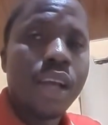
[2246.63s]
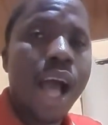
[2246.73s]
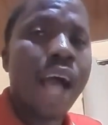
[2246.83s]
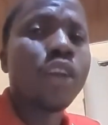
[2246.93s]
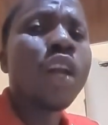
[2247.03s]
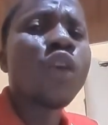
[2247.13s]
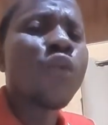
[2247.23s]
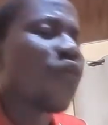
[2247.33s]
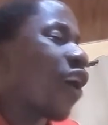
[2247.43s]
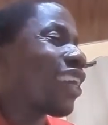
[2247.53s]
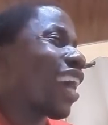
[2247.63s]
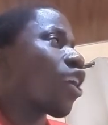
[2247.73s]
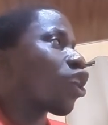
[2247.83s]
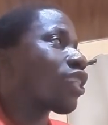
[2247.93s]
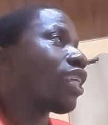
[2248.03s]
I don't look for any
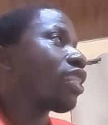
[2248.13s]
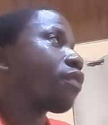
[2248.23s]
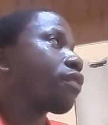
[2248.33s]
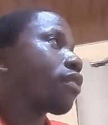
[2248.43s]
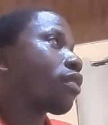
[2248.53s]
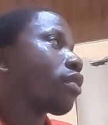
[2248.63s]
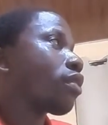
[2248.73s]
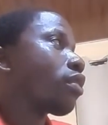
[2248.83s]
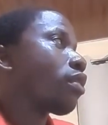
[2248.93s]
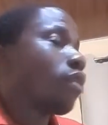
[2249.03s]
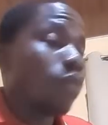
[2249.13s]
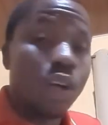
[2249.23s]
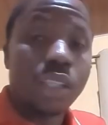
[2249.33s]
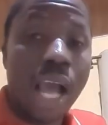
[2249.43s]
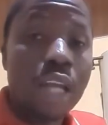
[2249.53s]
other alternative
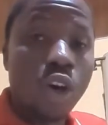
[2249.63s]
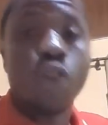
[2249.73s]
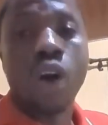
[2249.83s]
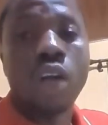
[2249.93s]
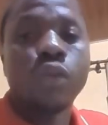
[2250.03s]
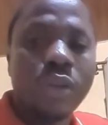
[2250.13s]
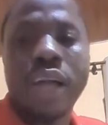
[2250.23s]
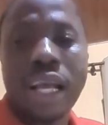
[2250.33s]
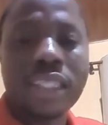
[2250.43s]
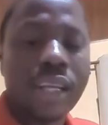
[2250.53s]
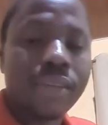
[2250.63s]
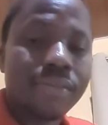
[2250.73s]
because I know God will give the answer.